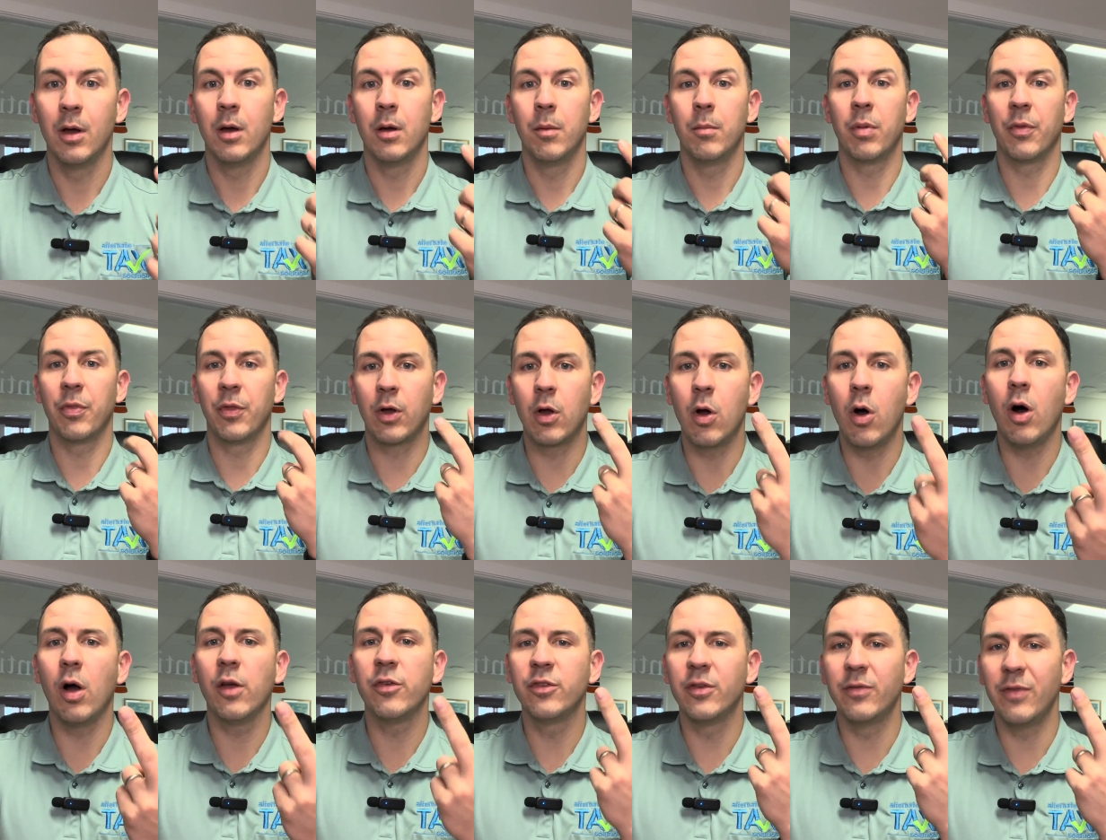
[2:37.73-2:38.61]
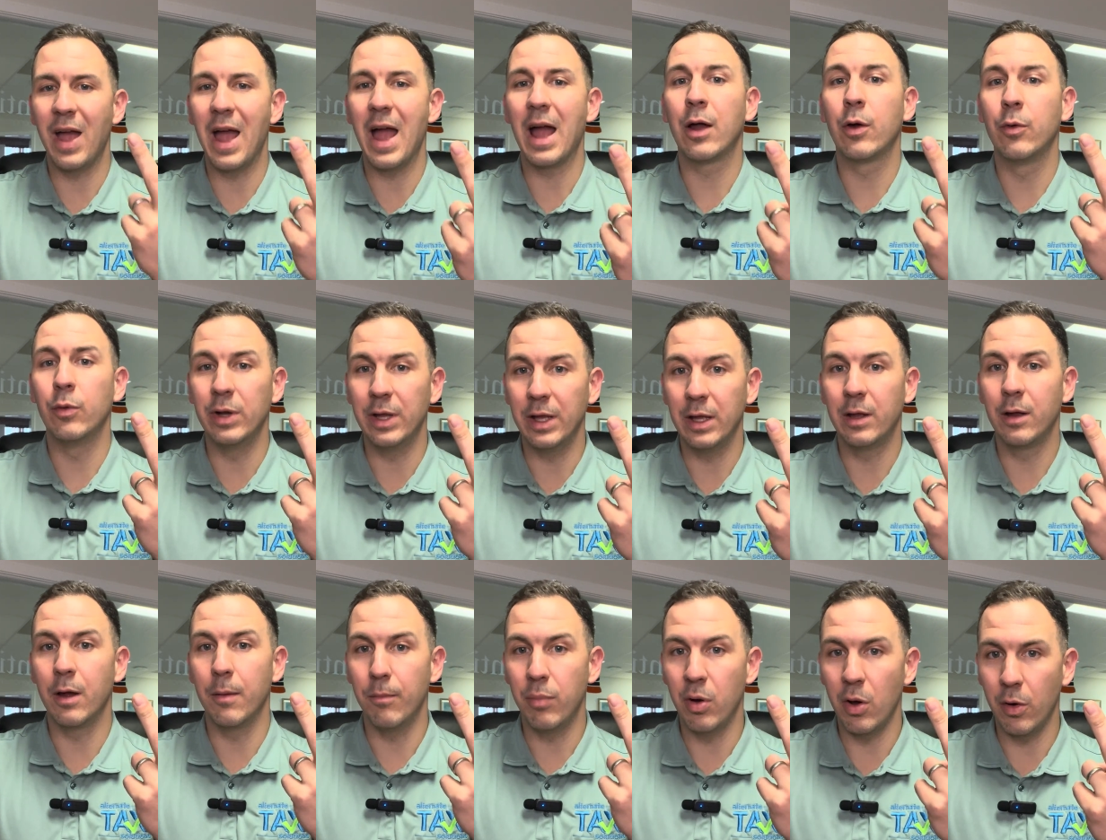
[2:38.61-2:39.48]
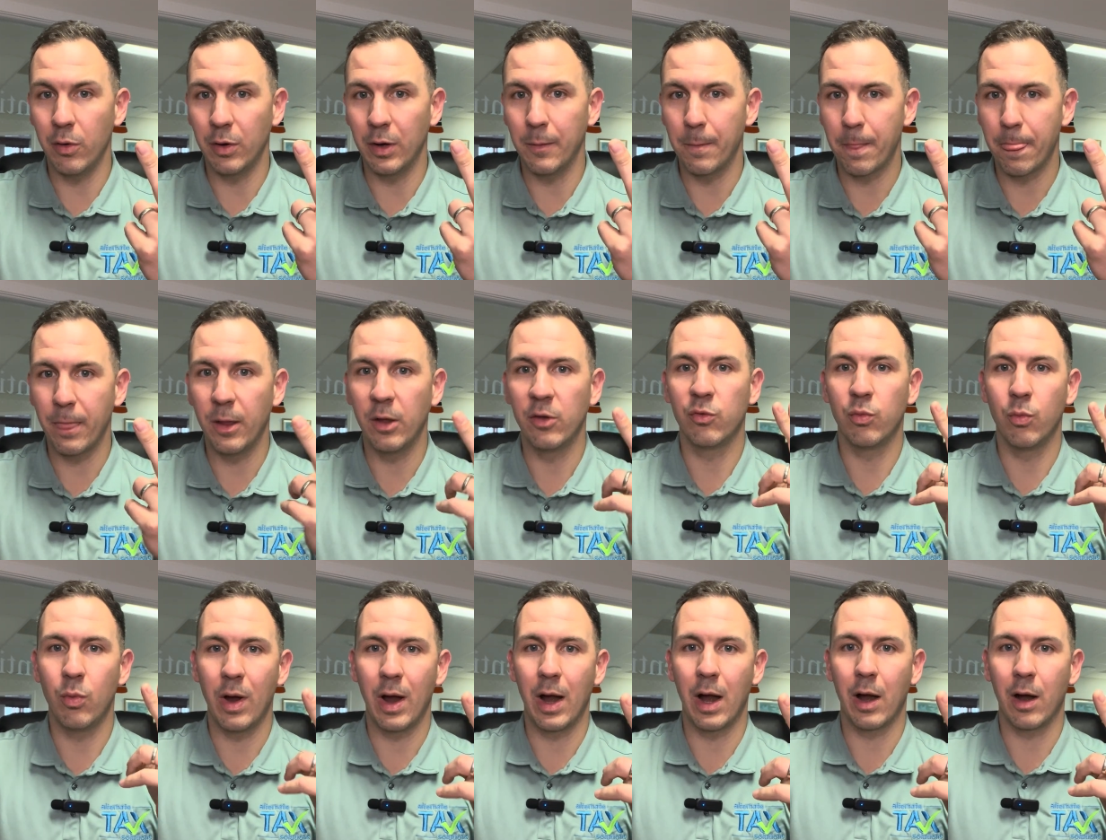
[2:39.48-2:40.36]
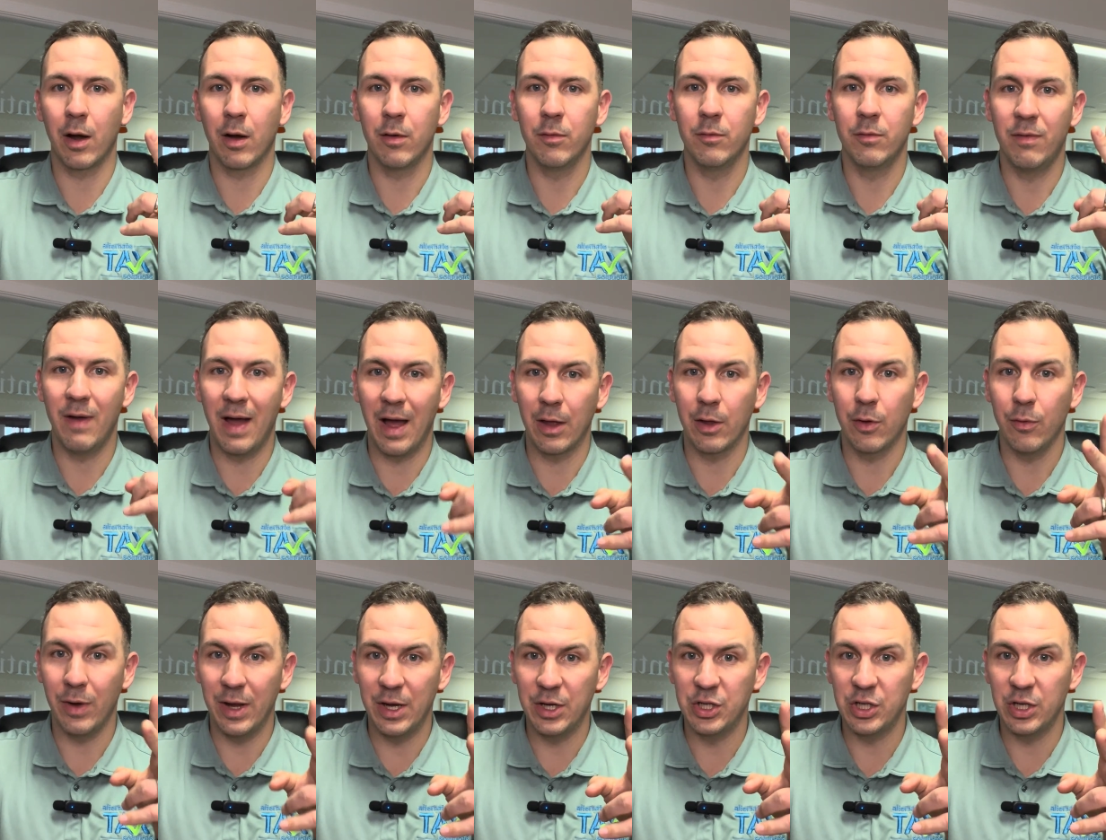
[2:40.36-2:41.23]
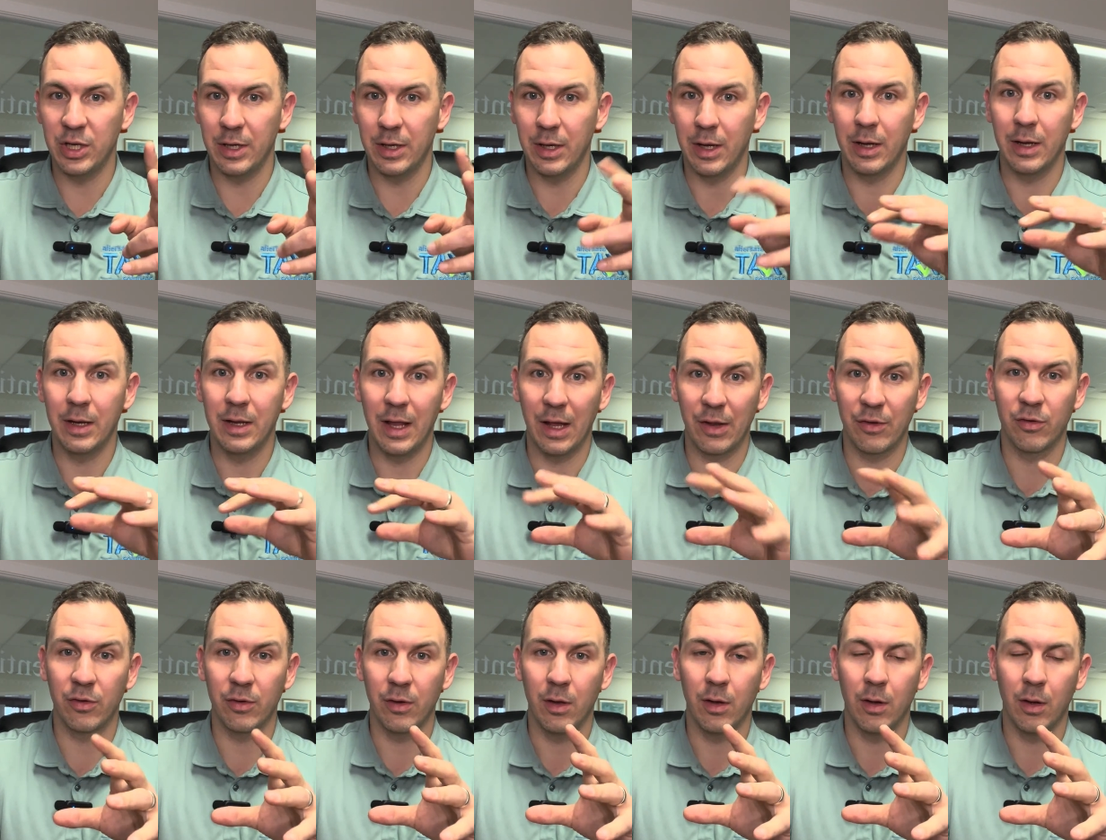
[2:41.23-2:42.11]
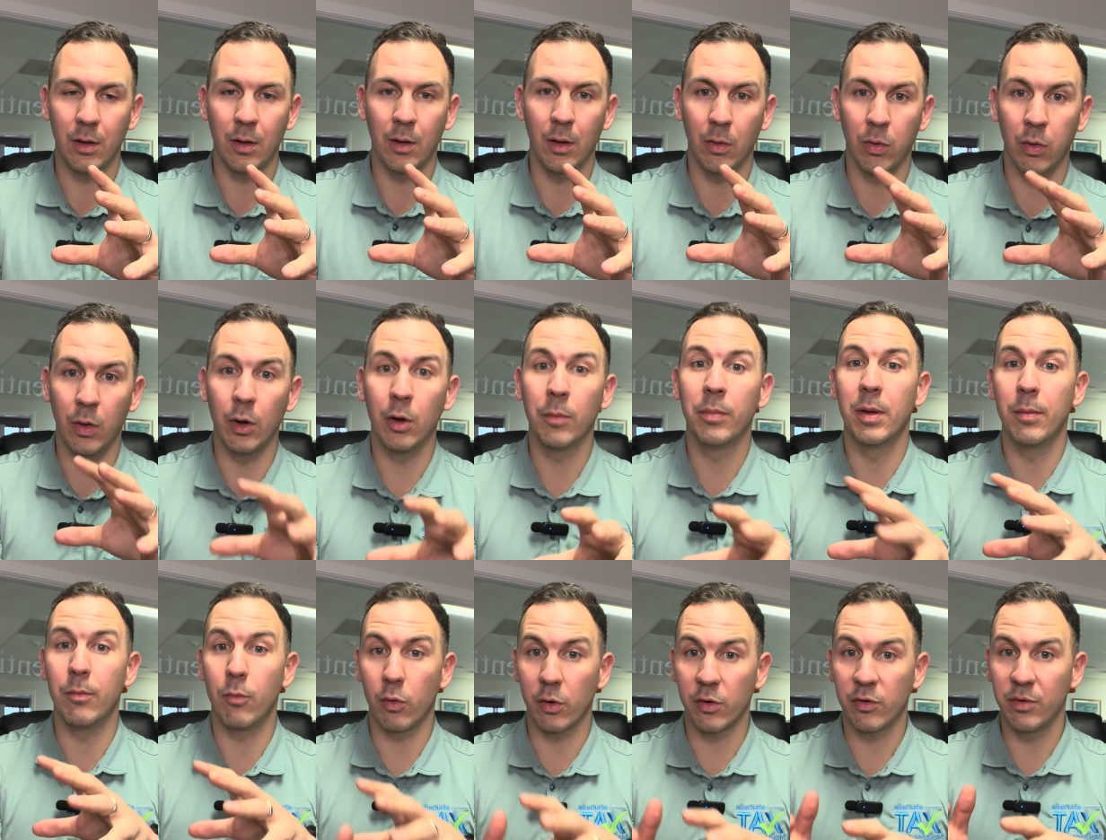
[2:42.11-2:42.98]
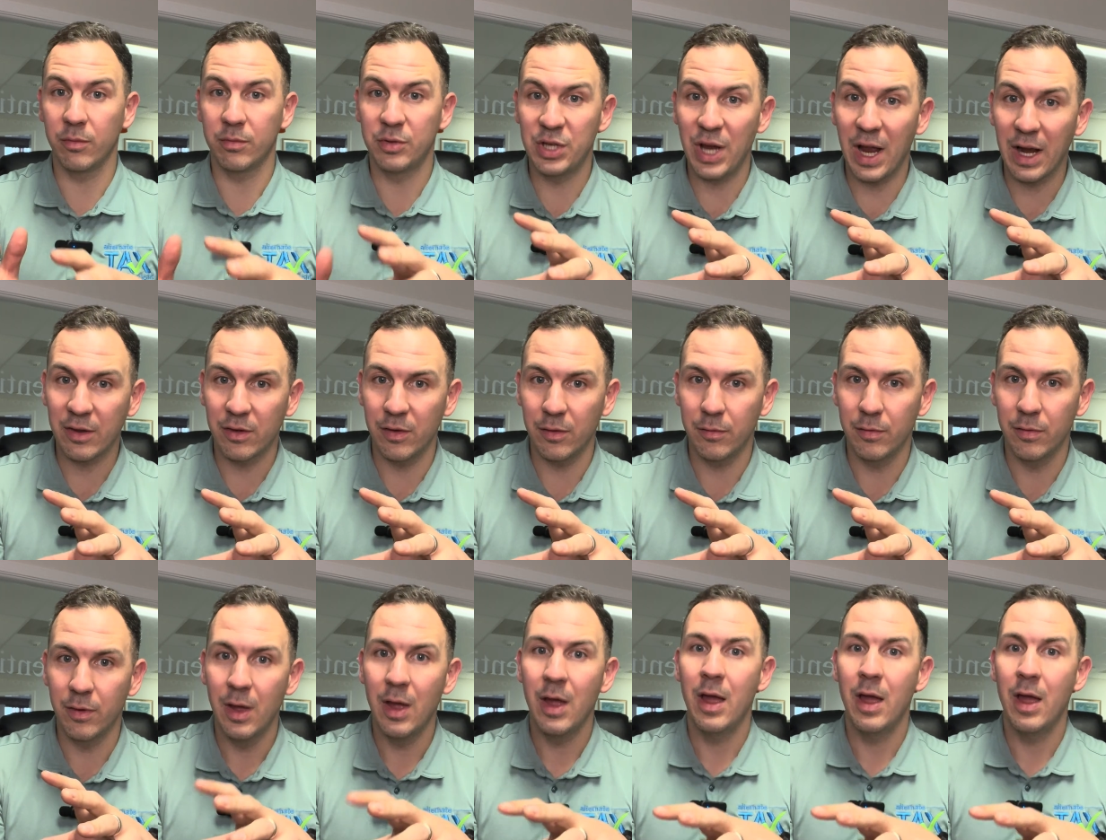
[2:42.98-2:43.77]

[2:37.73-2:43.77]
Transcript: But the cost of equity component is where valuation gets a little bit more subjective.